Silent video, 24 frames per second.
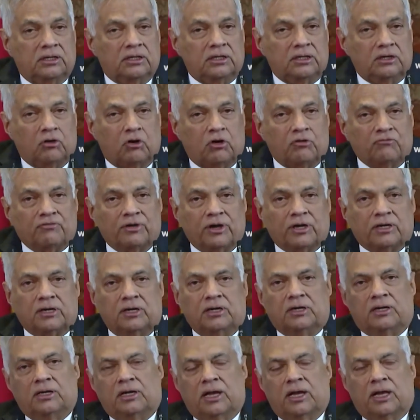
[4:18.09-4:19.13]
law
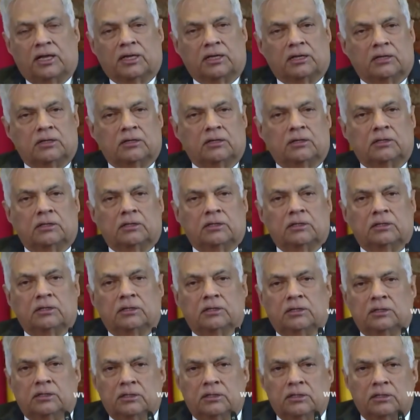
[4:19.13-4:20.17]
faculty, like
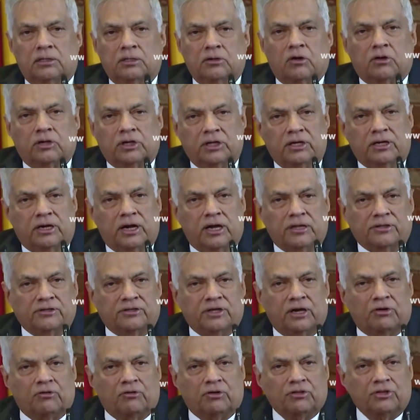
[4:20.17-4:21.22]
Dr. Hiran
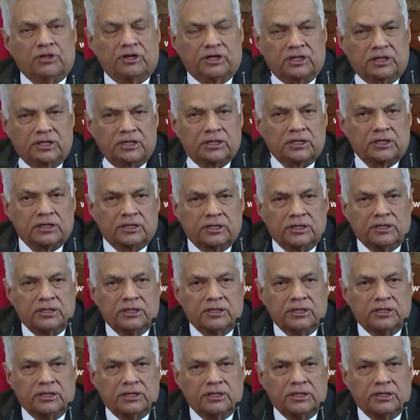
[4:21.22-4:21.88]
Jayawardena here,